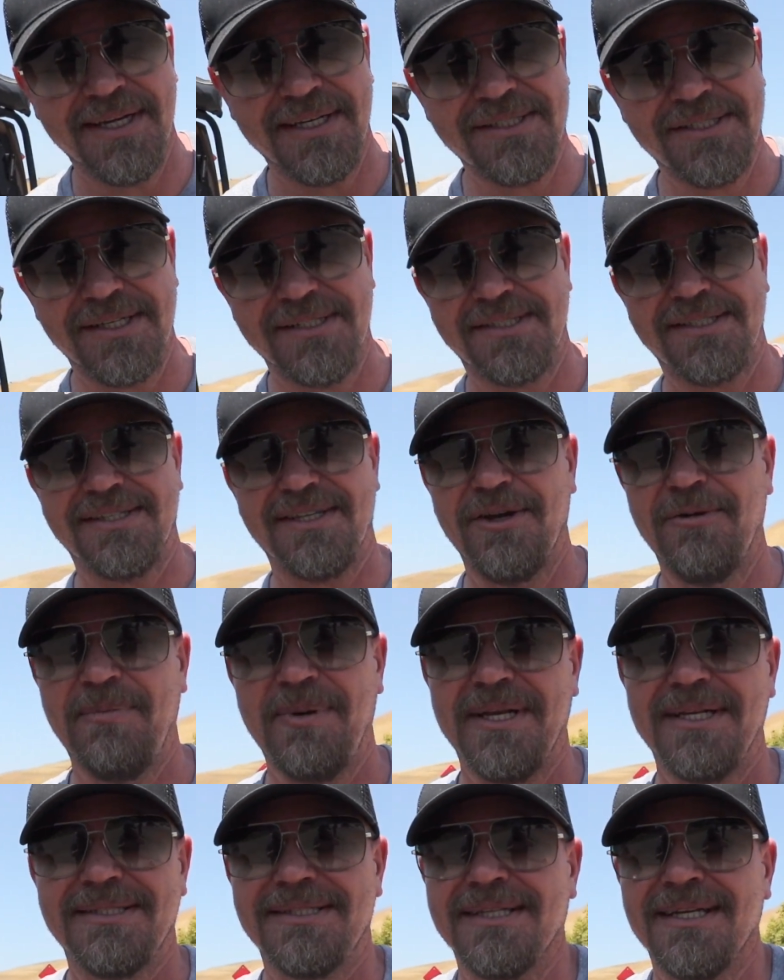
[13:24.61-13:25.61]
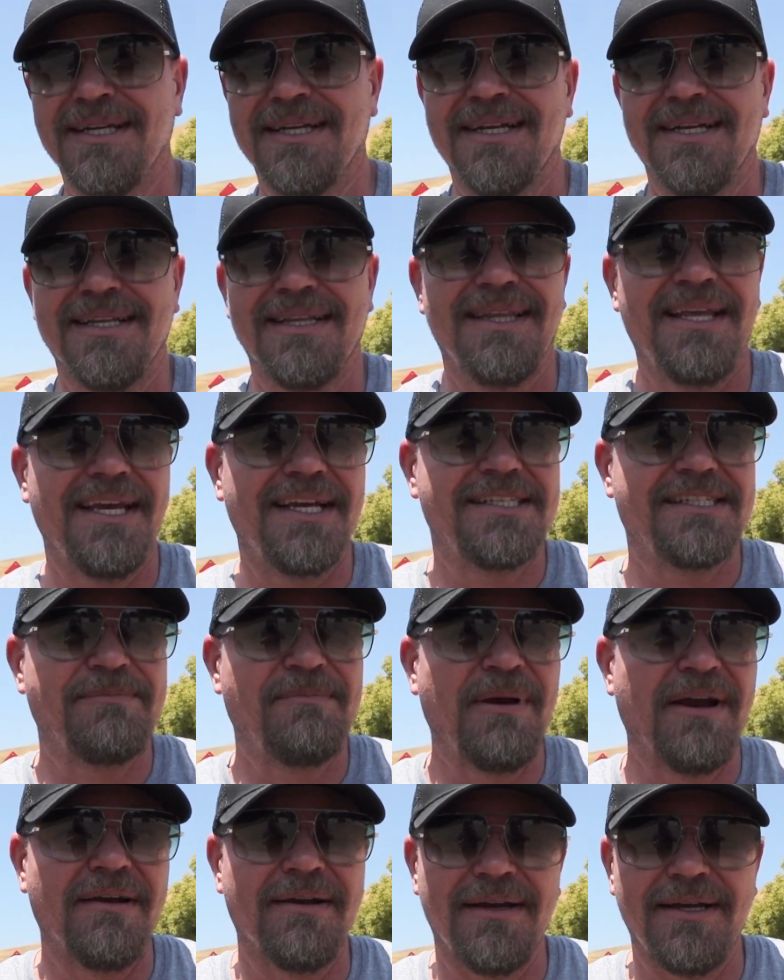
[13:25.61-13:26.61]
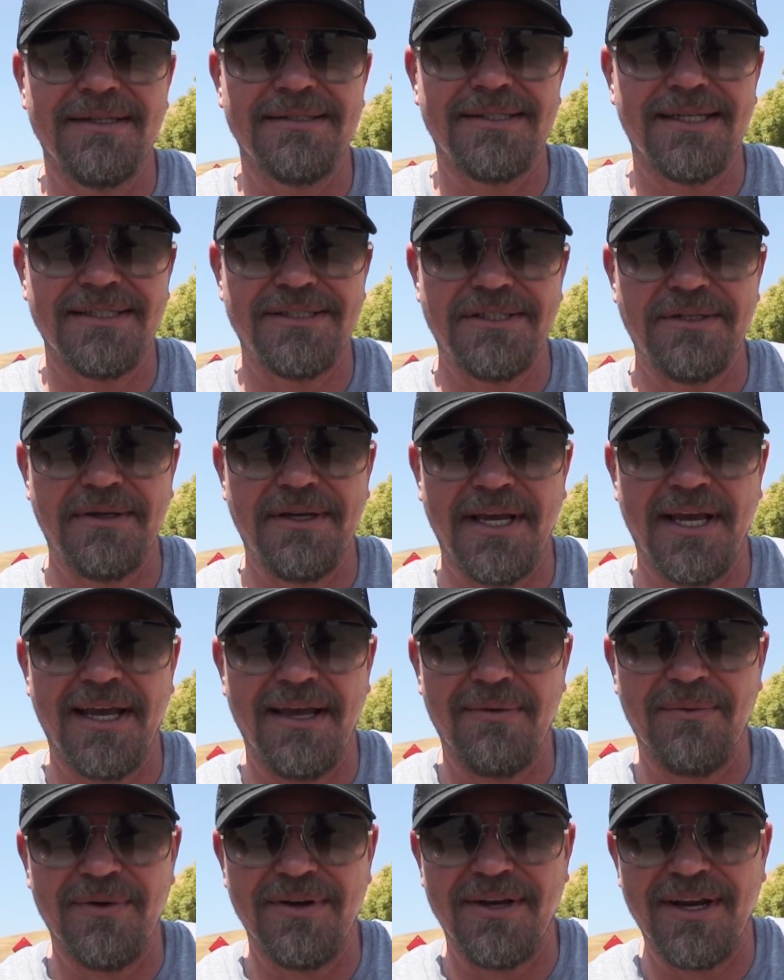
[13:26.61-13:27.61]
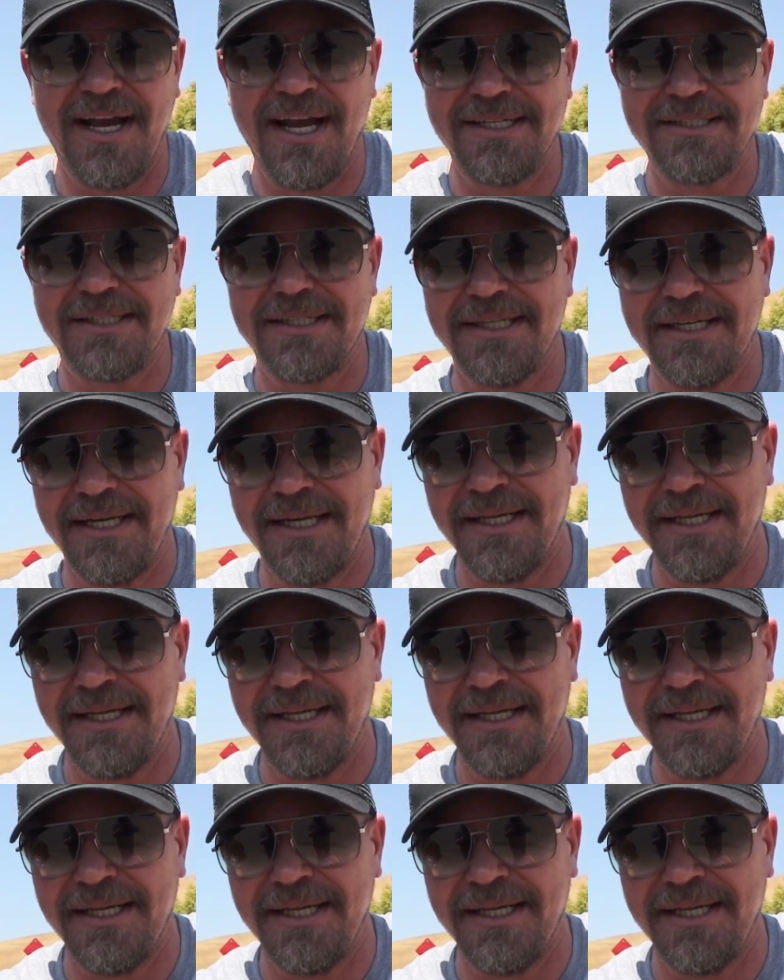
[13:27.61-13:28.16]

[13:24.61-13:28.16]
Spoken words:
It's just stupid. It's the experience that you get when you're actually